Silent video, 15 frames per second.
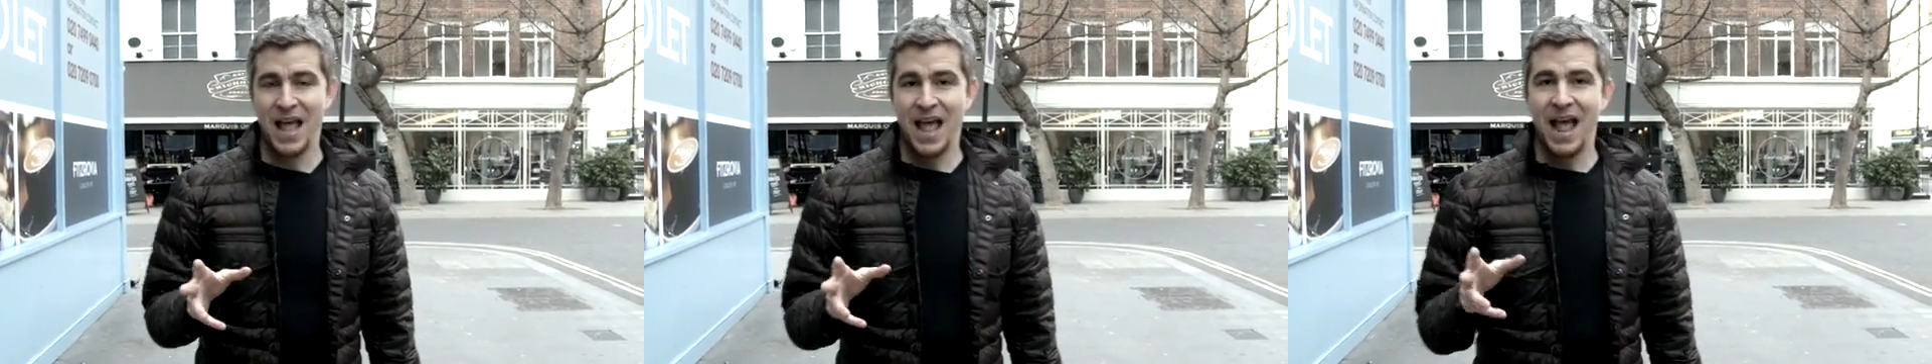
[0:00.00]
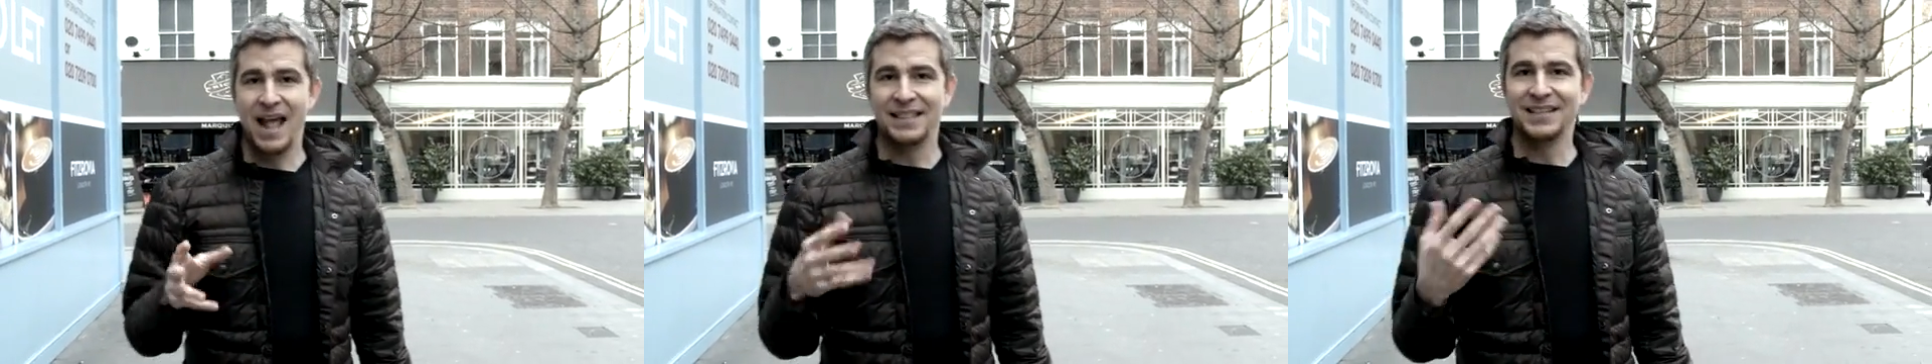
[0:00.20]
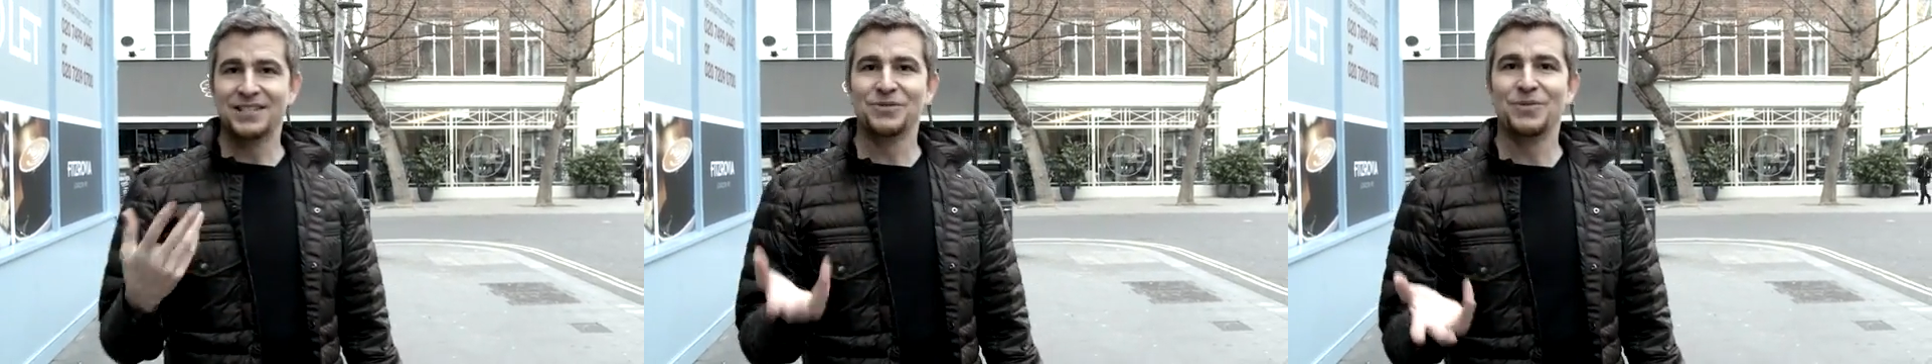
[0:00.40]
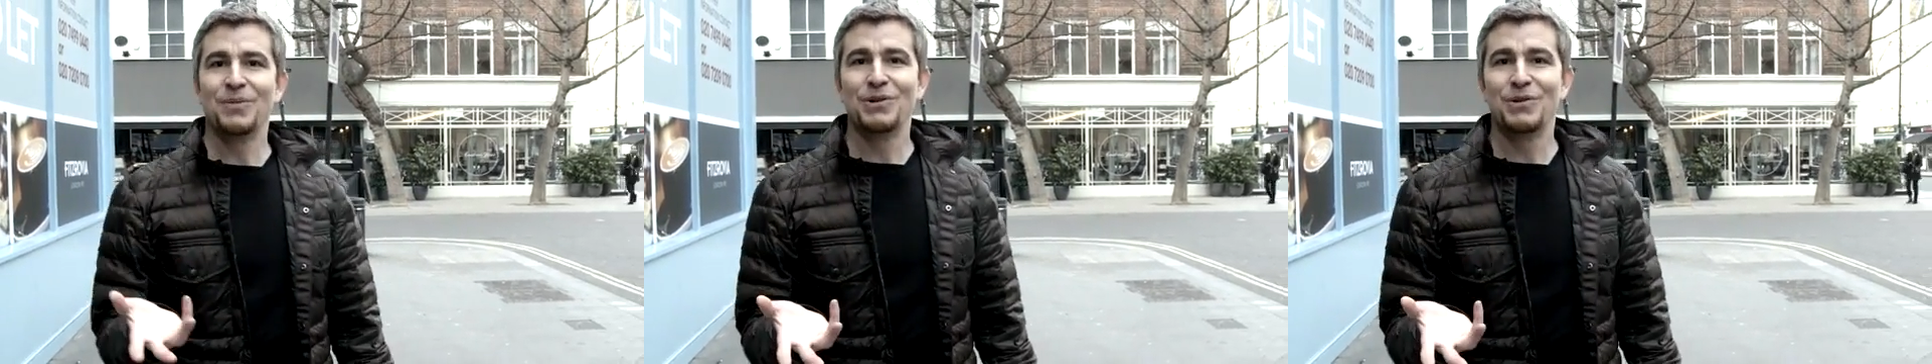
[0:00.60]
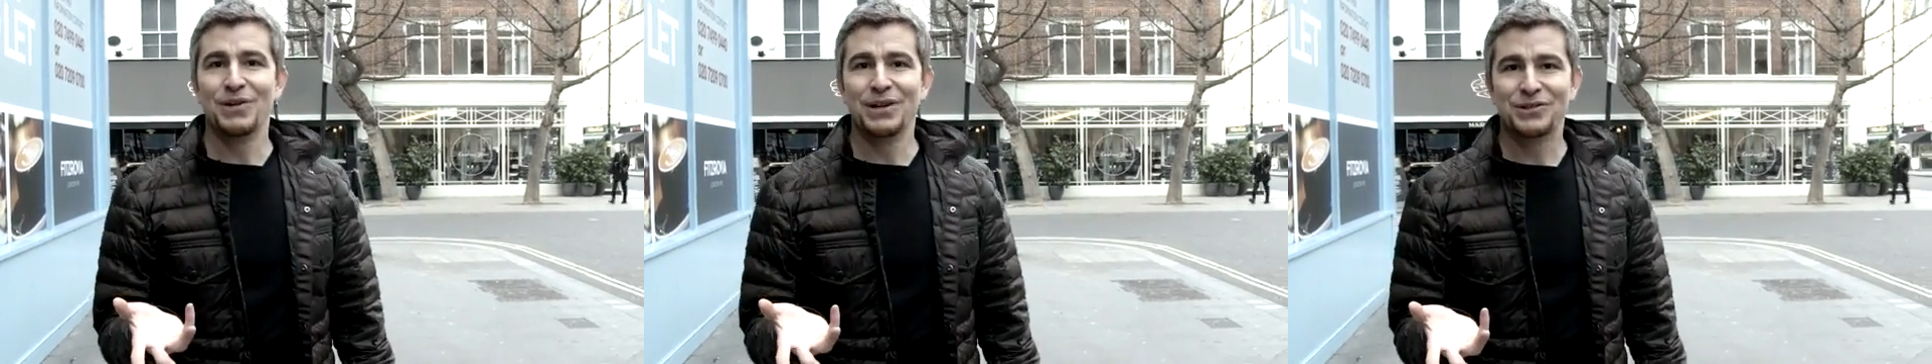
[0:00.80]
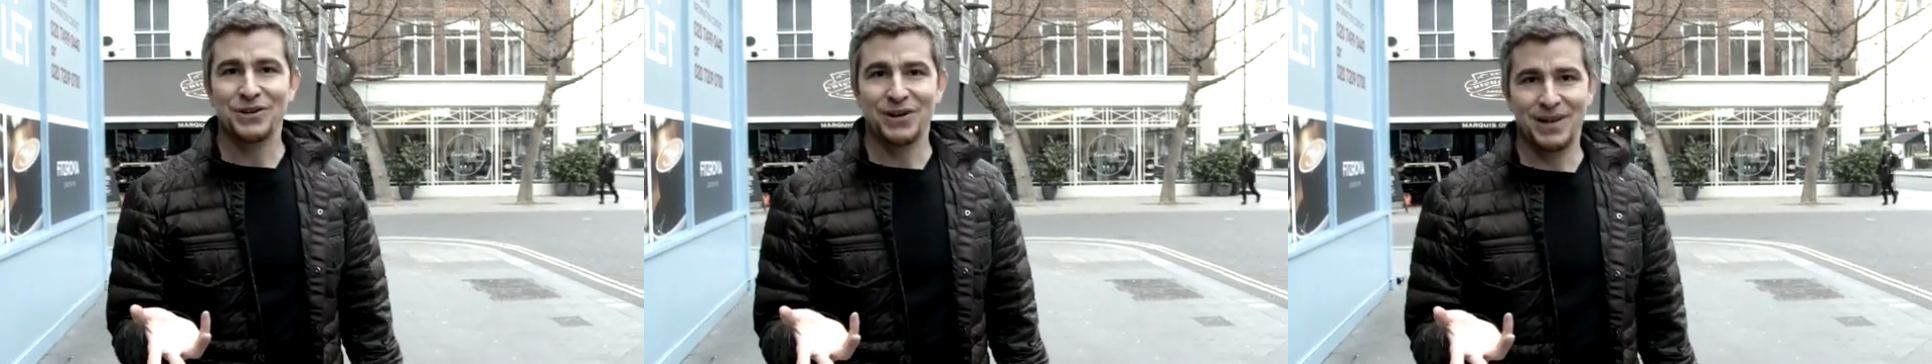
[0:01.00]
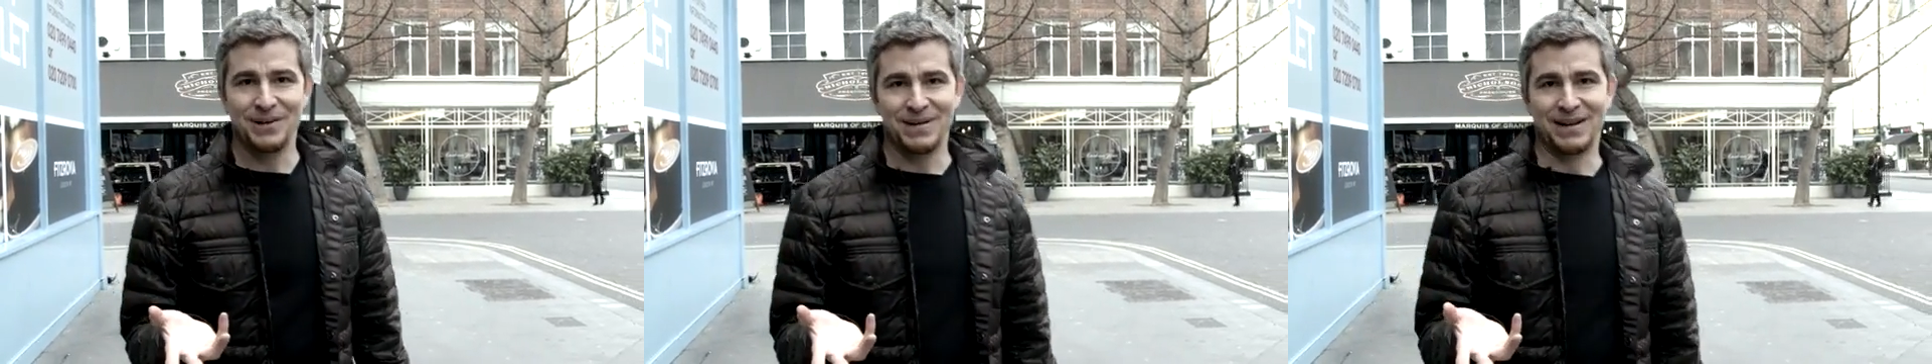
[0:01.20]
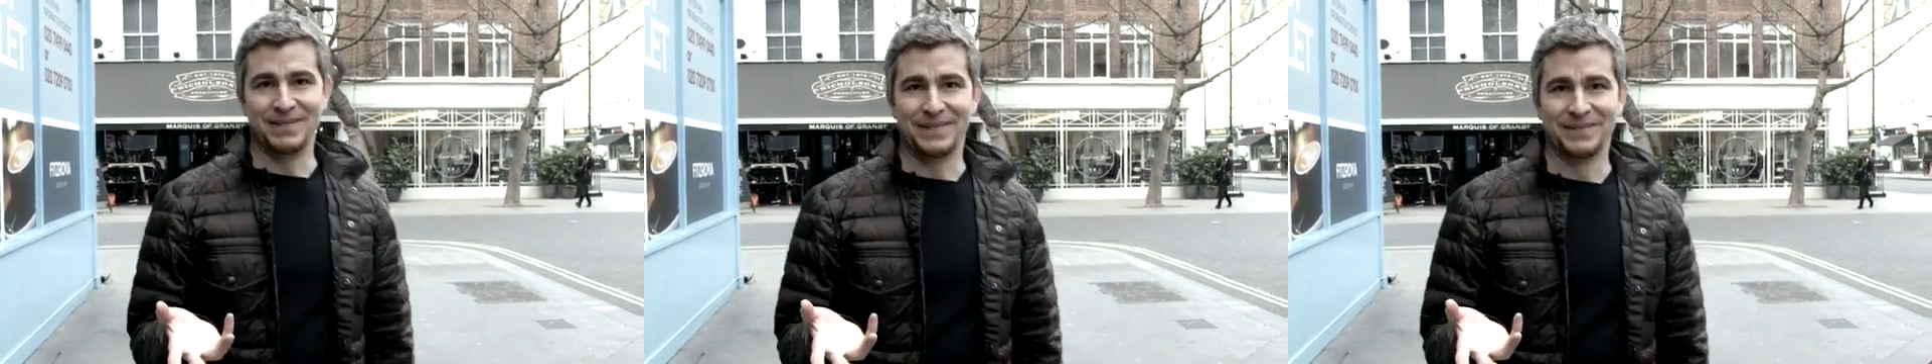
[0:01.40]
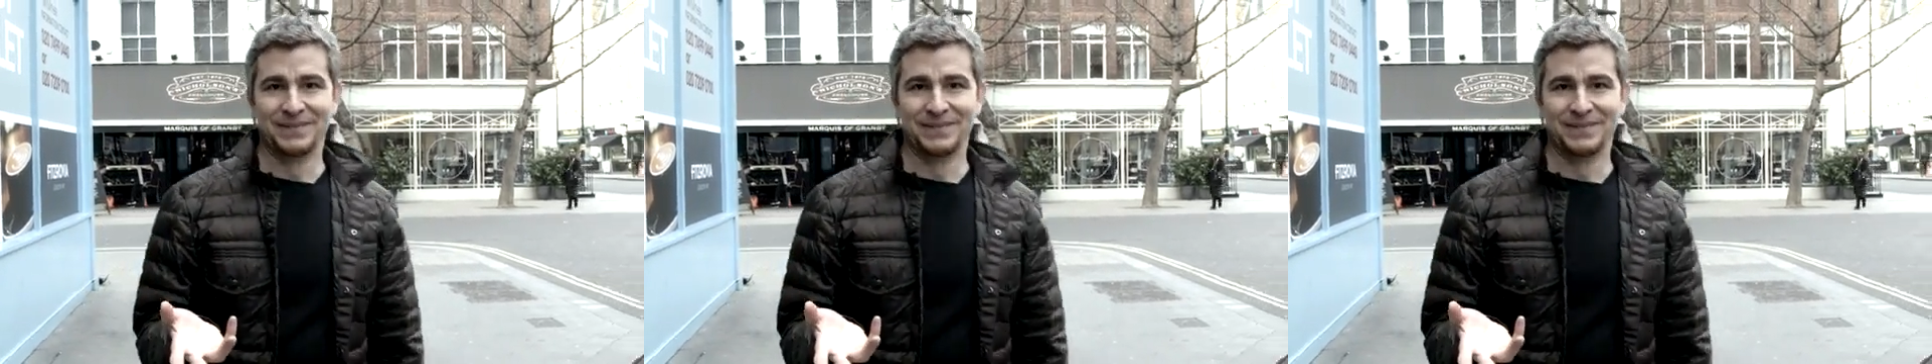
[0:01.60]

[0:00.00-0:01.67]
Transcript: And this is what we're going to talk about.